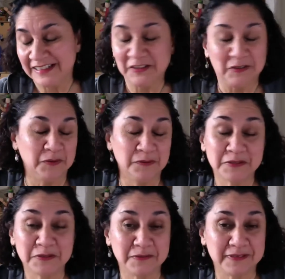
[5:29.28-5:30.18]
a whole
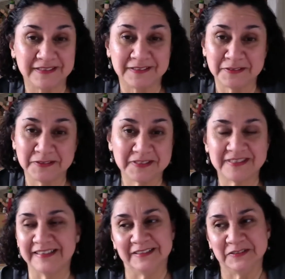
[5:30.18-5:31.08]
2
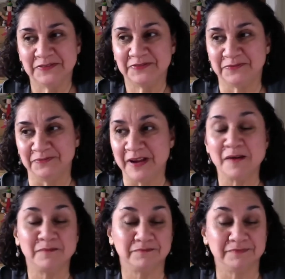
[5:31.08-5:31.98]
years of
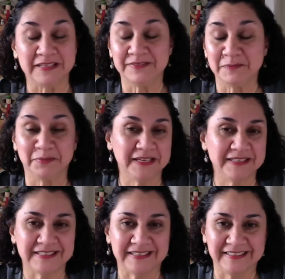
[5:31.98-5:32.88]
not even
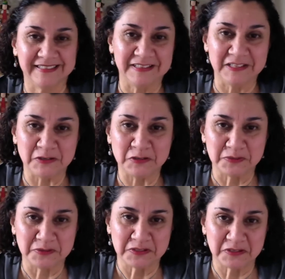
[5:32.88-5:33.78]
placing in the
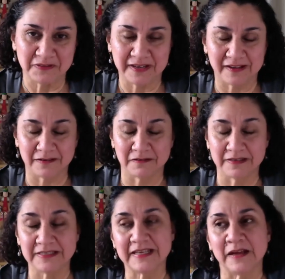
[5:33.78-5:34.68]
usual student categories.